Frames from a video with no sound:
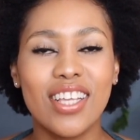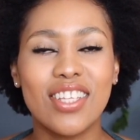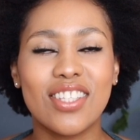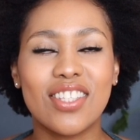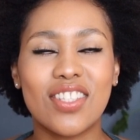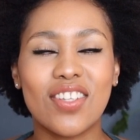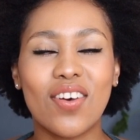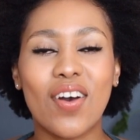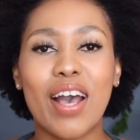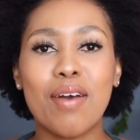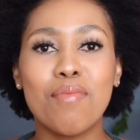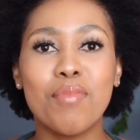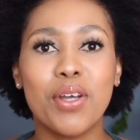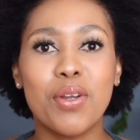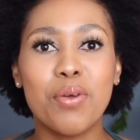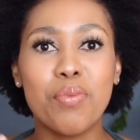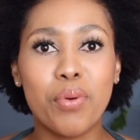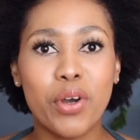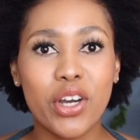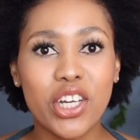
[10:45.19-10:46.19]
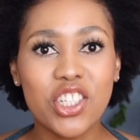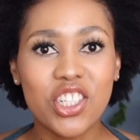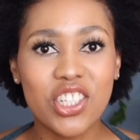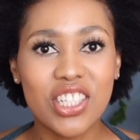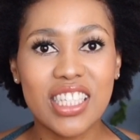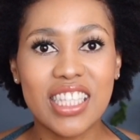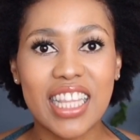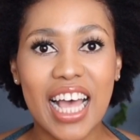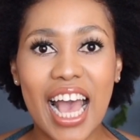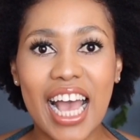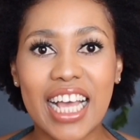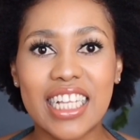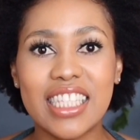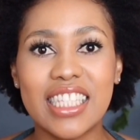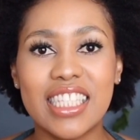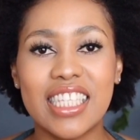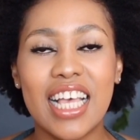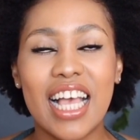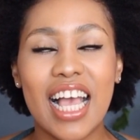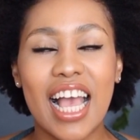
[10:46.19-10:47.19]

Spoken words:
So I'm going to purchase that,